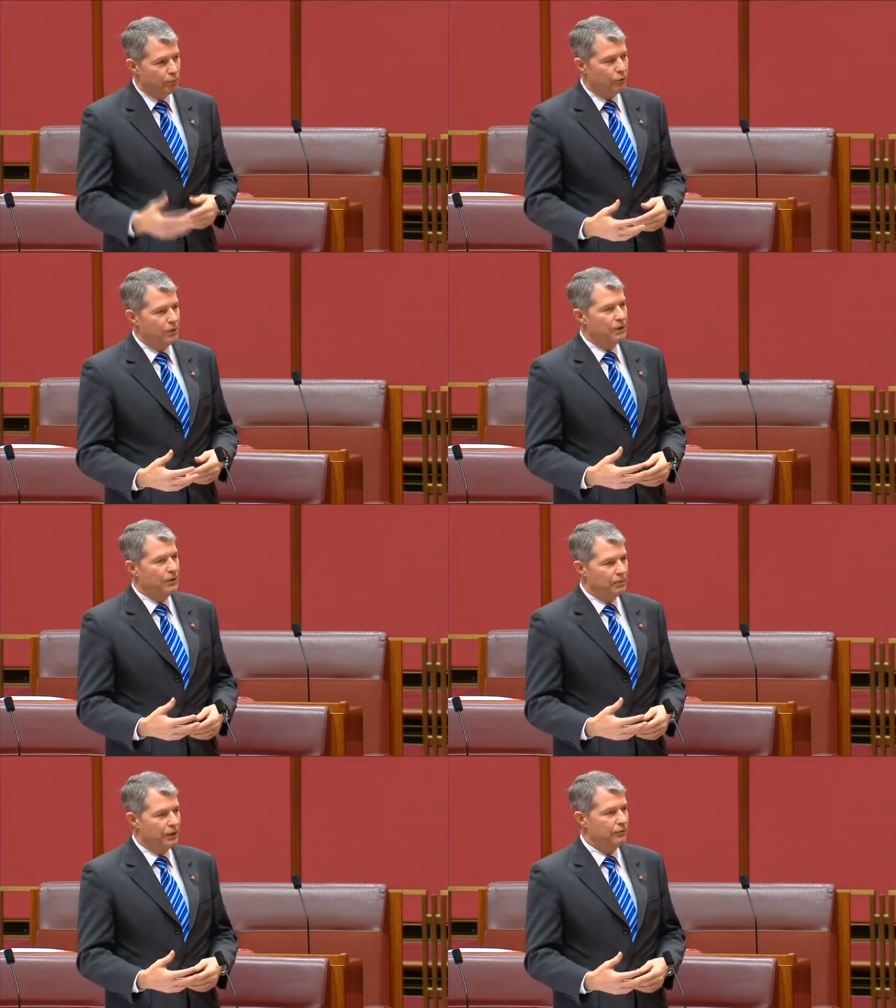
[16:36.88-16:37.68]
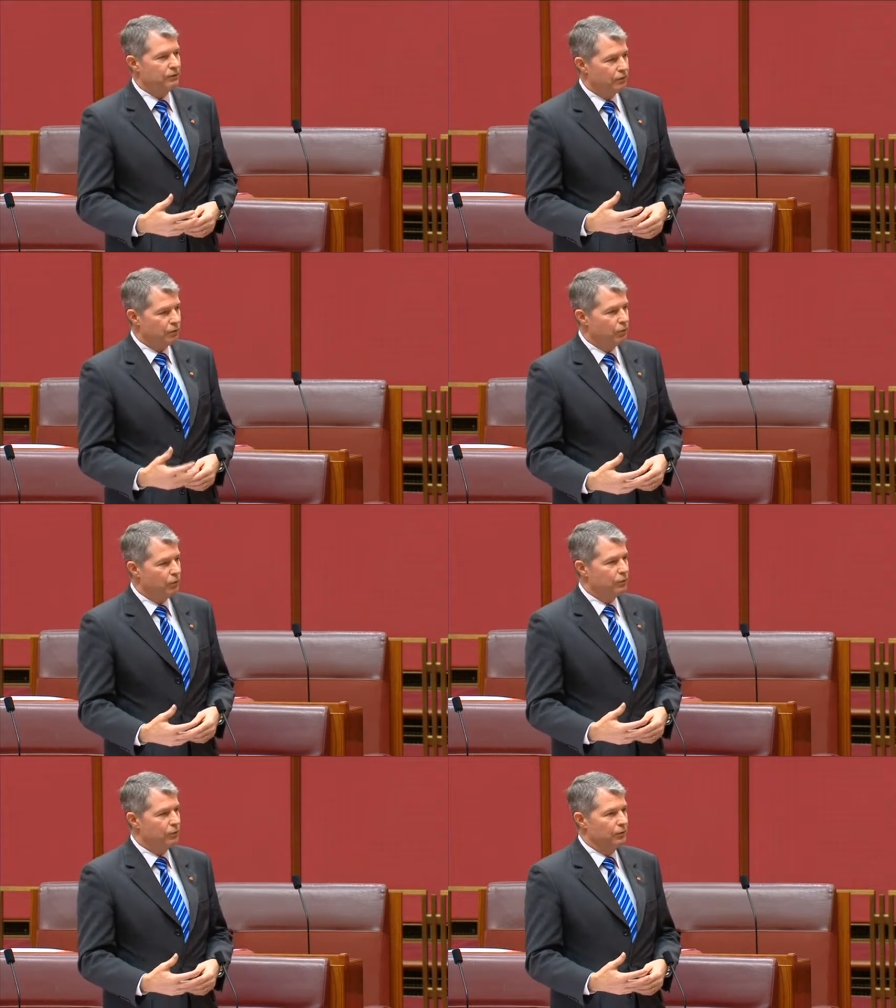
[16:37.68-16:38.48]
premier place in the
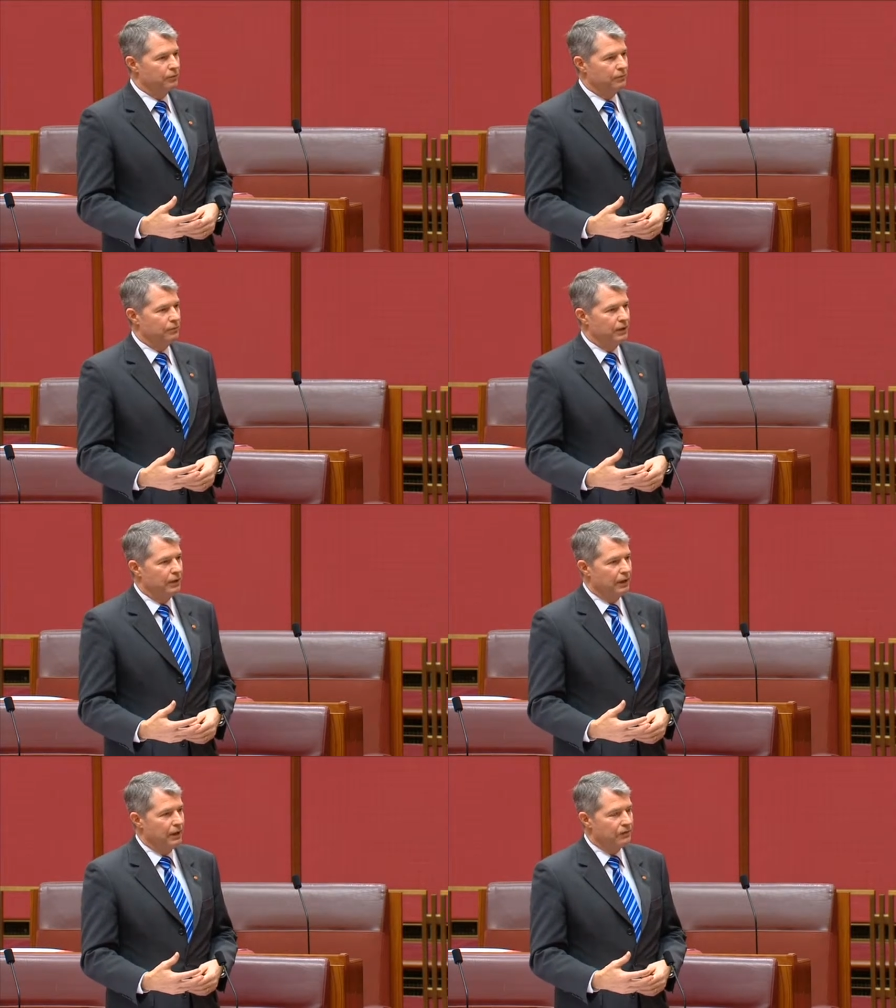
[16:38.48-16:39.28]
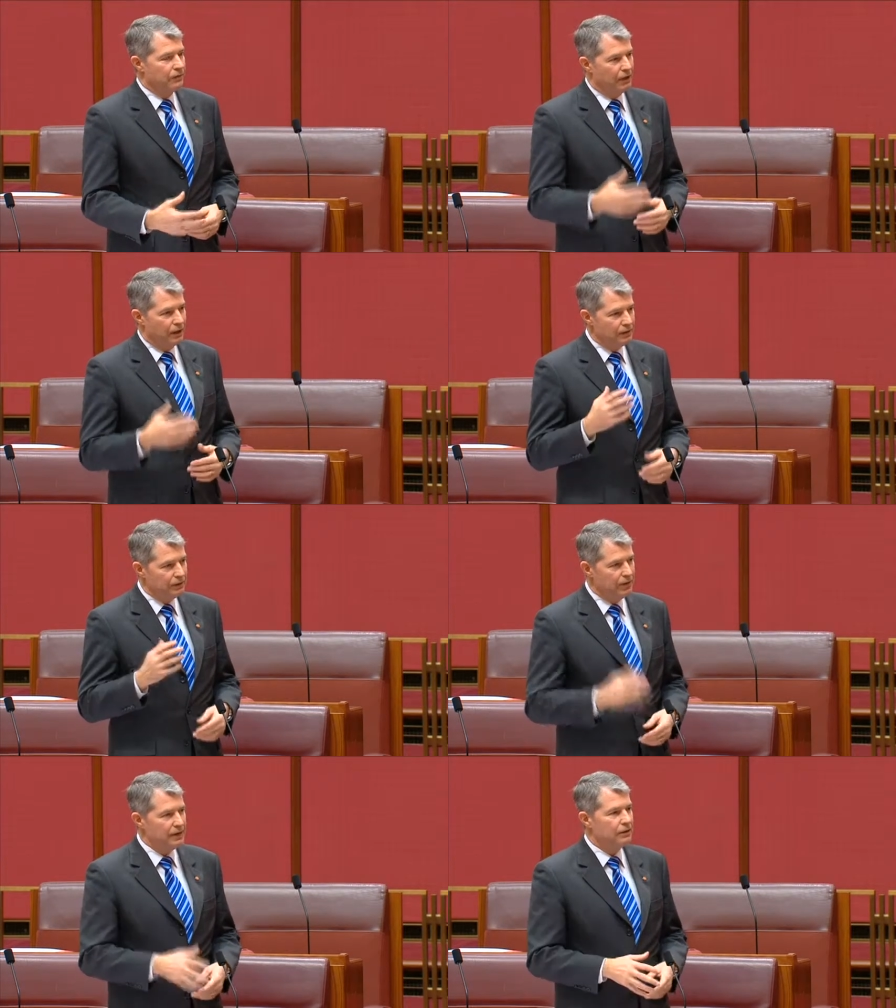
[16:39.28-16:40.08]
world as a, a
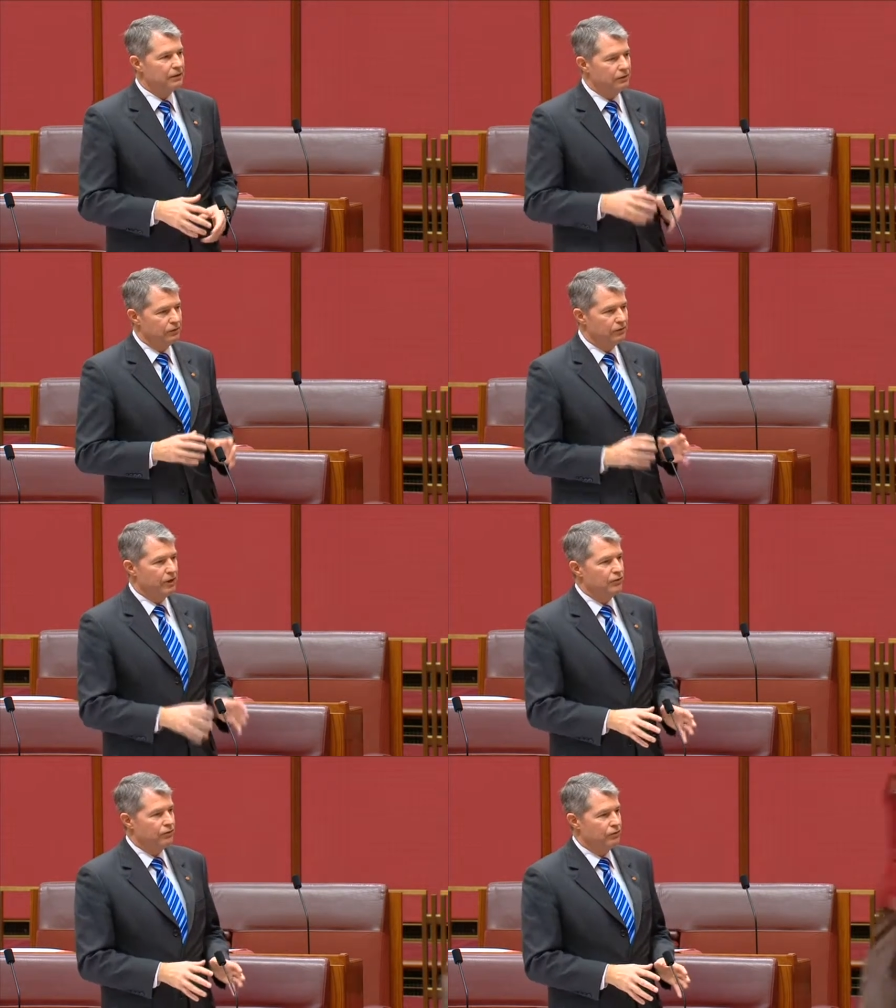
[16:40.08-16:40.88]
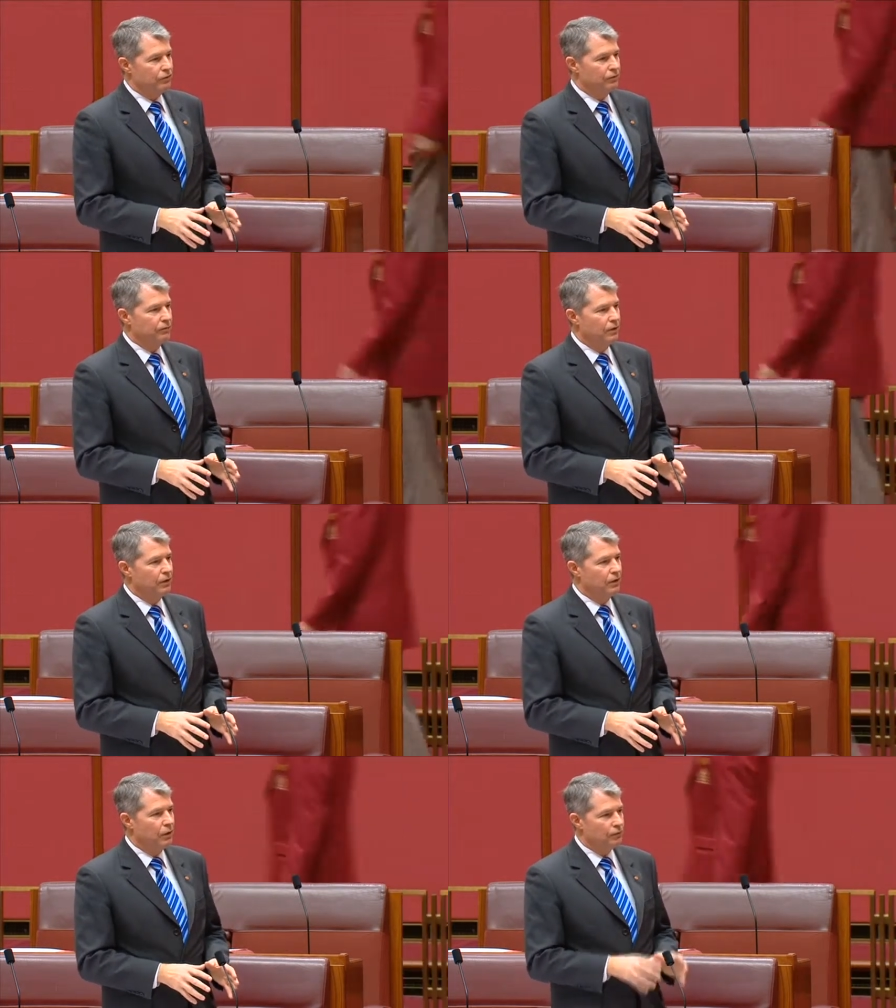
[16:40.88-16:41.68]
leading nation
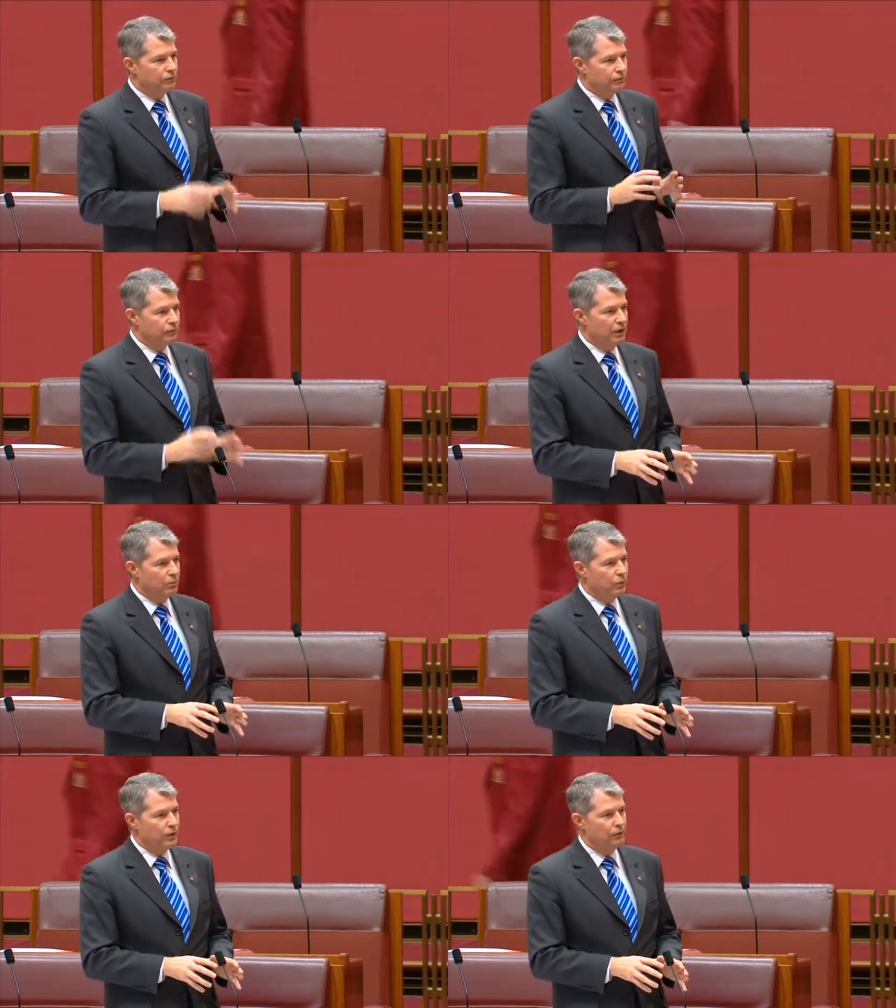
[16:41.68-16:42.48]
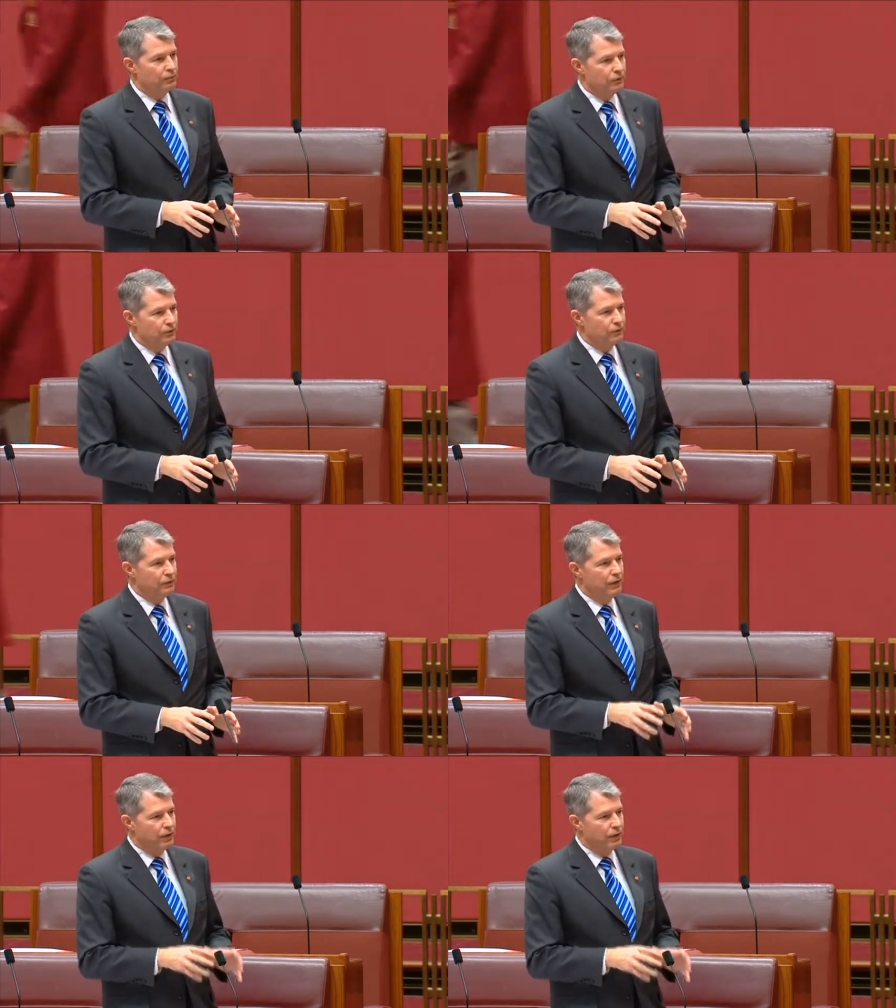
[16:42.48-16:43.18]
of stable government